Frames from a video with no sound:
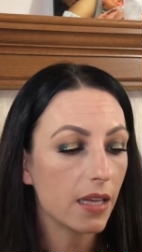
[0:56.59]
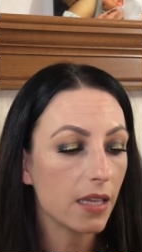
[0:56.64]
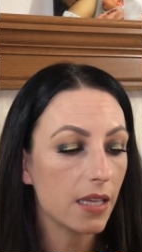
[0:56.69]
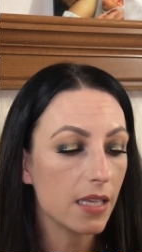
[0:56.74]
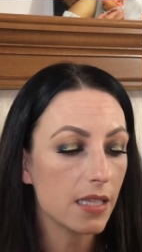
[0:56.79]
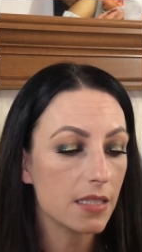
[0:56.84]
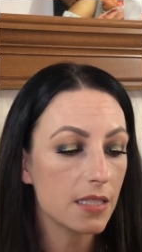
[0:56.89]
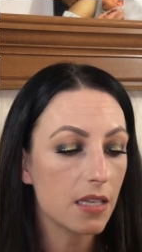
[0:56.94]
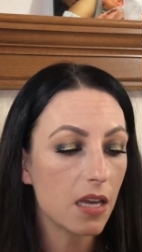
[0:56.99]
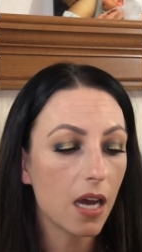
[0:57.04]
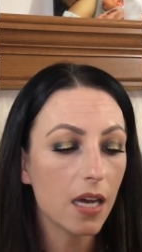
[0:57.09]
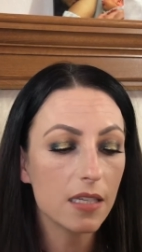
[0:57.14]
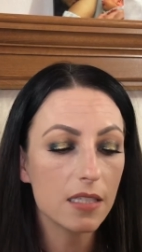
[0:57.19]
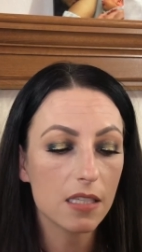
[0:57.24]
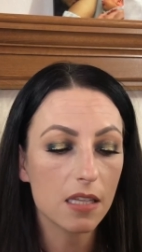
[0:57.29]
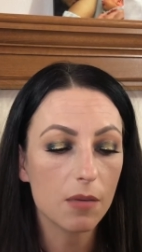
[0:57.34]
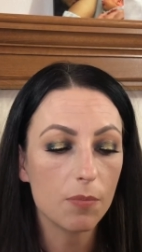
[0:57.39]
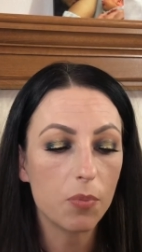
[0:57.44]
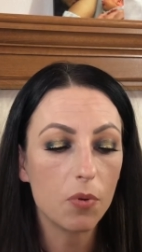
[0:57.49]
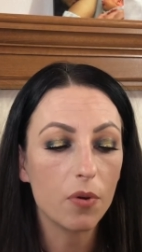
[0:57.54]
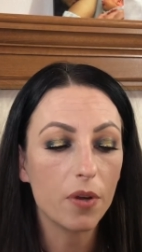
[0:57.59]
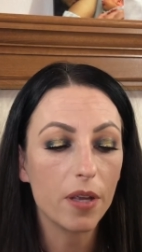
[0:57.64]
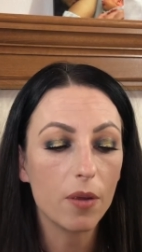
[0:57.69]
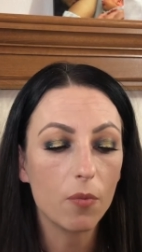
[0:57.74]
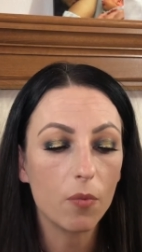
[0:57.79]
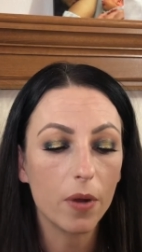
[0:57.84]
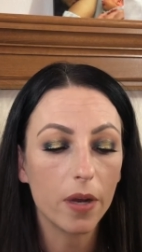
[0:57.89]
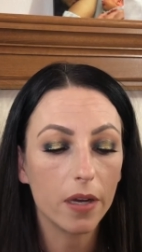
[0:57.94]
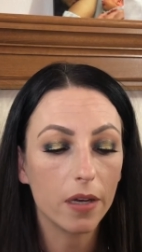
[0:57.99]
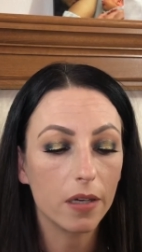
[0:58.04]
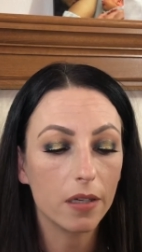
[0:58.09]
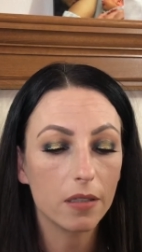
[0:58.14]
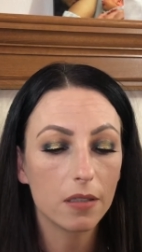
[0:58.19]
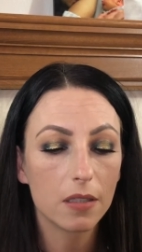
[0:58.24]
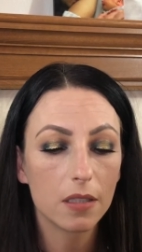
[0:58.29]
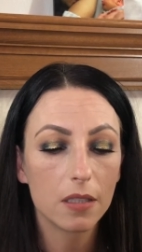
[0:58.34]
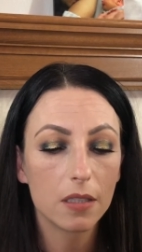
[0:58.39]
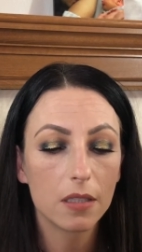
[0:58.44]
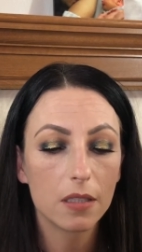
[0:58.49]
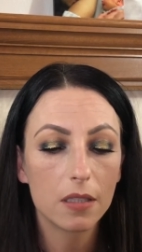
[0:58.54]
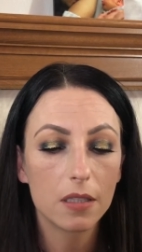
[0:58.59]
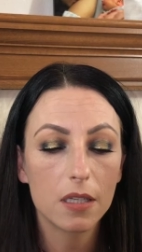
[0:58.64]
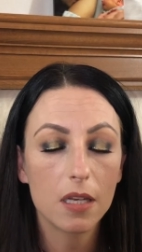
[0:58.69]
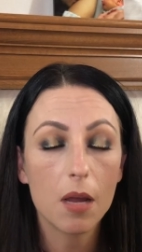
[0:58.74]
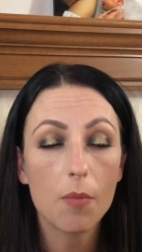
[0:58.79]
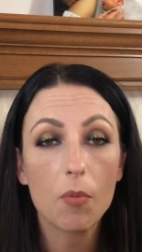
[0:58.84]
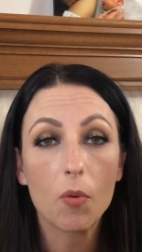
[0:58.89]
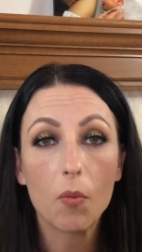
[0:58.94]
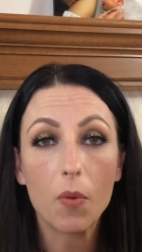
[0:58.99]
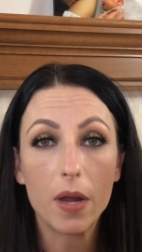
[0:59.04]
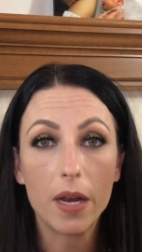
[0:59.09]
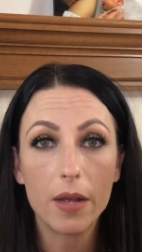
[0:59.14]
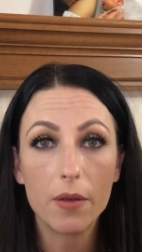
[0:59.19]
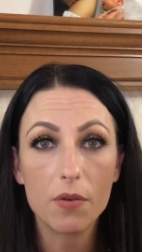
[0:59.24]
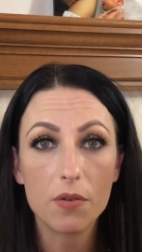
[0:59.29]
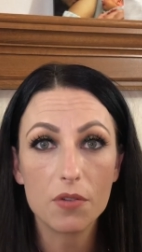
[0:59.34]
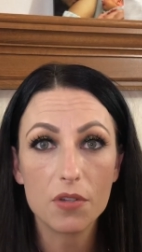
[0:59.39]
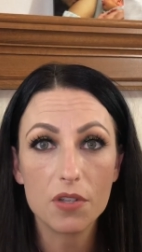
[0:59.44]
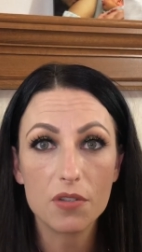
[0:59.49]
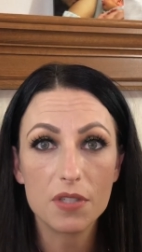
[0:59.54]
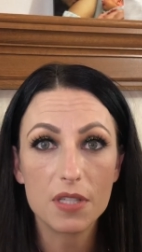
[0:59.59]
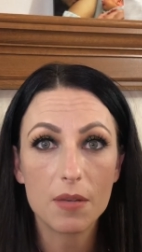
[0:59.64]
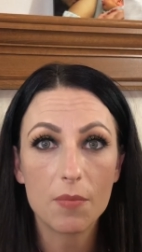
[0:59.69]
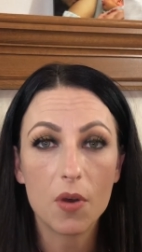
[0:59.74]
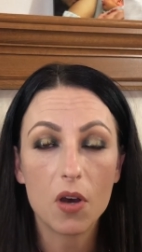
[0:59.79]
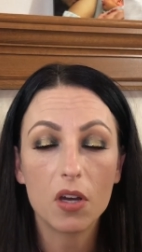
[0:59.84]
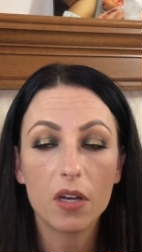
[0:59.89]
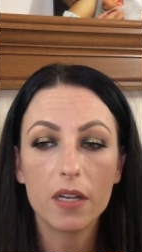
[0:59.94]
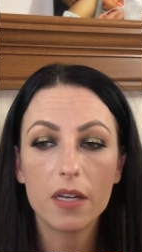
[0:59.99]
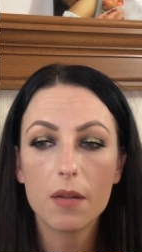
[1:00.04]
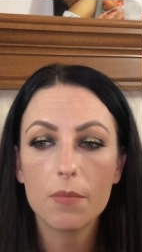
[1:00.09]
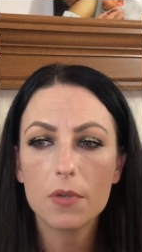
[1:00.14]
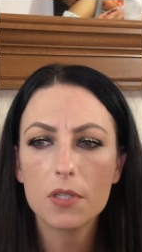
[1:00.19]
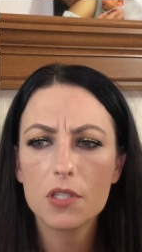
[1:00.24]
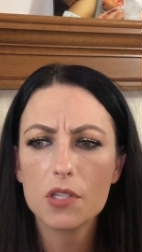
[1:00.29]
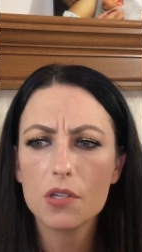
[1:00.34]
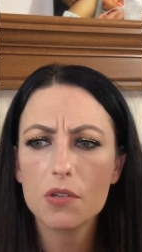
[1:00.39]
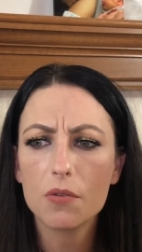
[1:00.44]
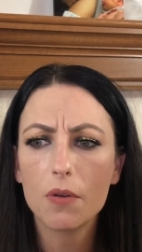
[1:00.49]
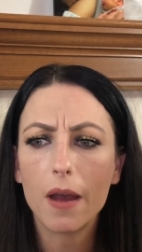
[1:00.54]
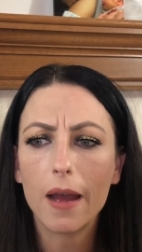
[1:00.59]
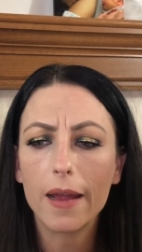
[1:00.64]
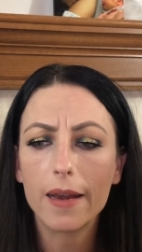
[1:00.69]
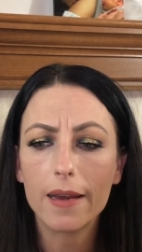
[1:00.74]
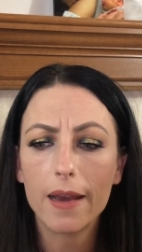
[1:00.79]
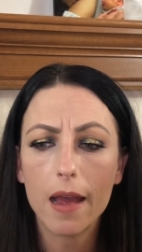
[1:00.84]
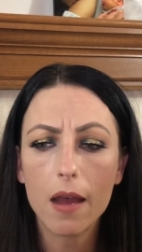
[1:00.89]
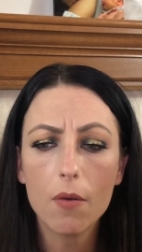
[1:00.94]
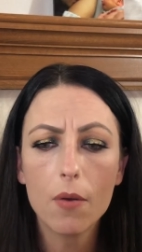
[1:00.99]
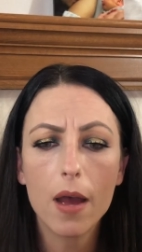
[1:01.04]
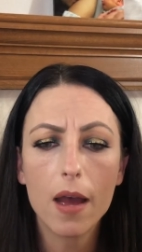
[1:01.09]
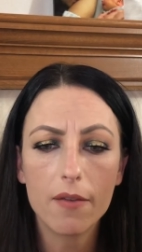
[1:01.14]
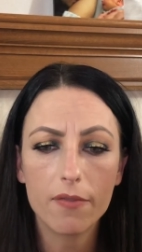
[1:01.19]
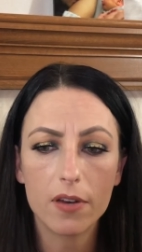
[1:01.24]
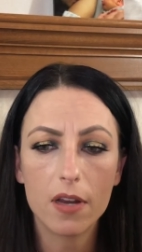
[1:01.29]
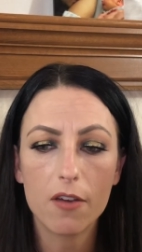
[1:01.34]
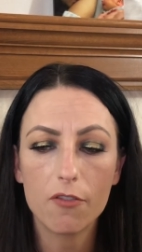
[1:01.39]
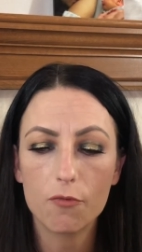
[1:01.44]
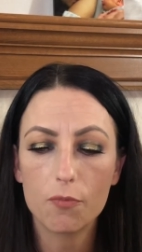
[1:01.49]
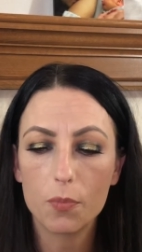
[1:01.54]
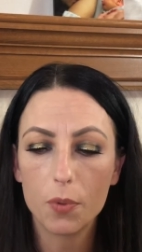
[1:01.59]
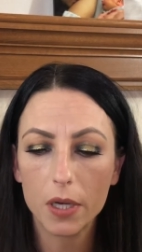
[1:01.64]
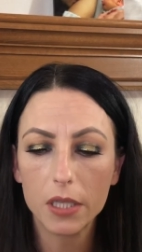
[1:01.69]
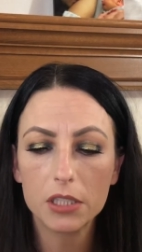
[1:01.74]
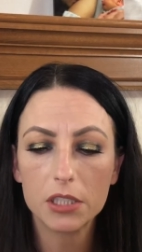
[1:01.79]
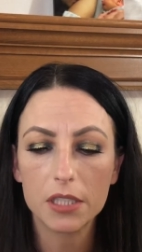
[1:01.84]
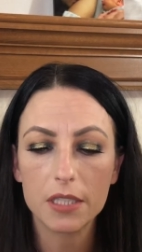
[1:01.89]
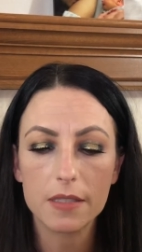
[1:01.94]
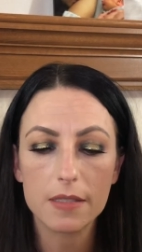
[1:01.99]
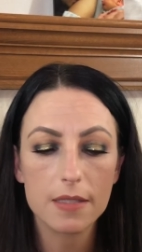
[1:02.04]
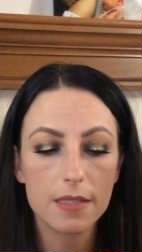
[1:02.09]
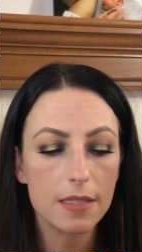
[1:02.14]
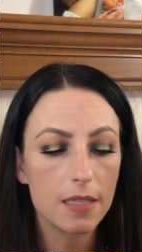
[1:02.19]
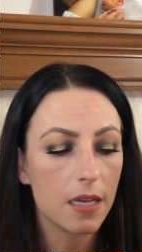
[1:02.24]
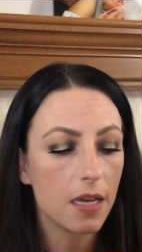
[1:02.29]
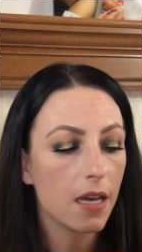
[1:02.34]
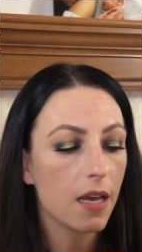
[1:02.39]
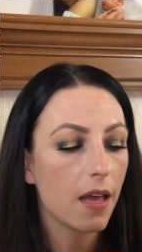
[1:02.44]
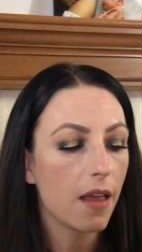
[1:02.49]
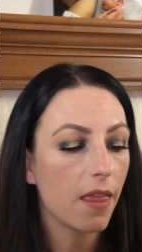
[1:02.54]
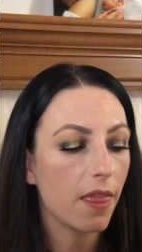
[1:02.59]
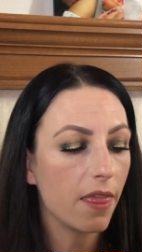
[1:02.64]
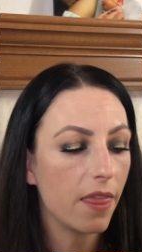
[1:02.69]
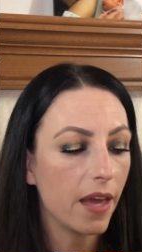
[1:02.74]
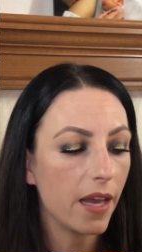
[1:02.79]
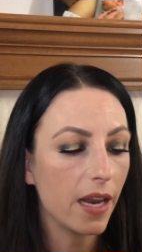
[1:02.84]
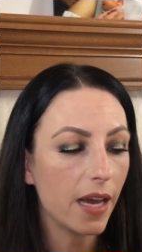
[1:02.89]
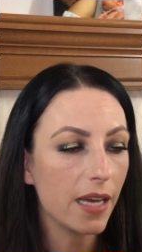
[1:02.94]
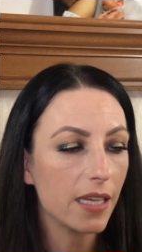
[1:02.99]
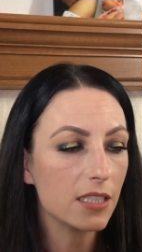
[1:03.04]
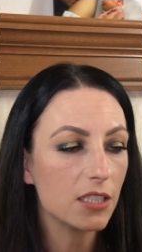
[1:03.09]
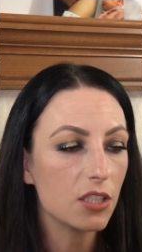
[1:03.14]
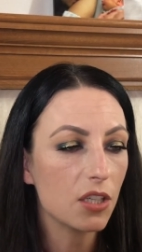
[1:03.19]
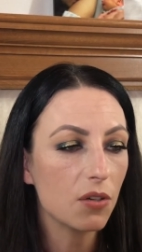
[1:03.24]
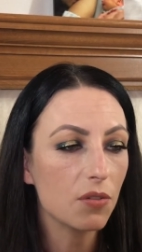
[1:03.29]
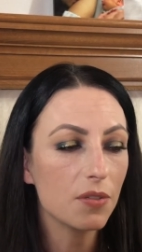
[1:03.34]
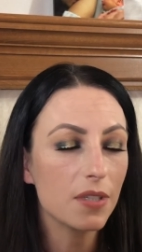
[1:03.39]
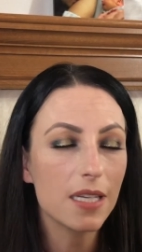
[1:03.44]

It's gotten to the point where, number one, I won't use them all. And number two, I now have enough brushes that I don't